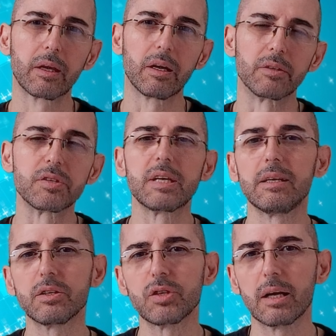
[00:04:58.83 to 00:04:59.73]
An
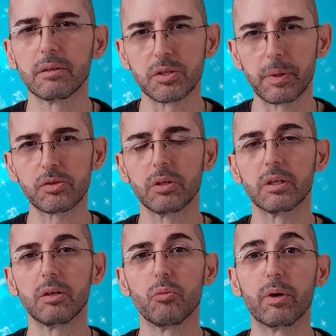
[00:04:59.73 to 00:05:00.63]
ascending channel,
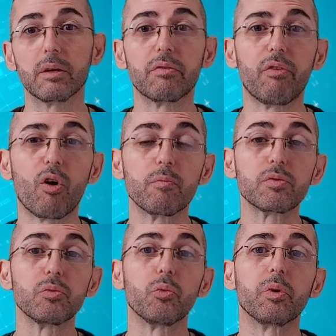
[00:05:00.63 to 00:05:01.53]
especially when it
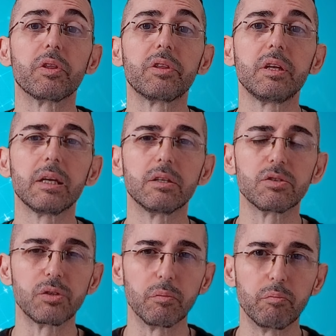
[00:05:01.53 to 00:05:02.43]
forms within a
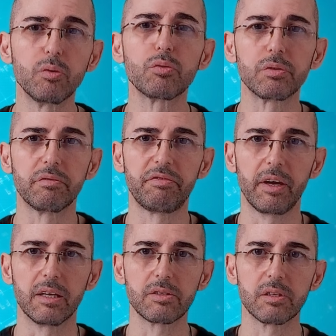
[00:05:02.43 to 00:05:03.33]
distribution
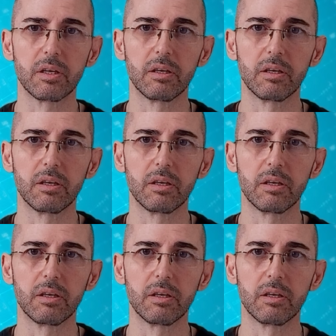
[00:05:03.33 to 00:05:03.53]
phase,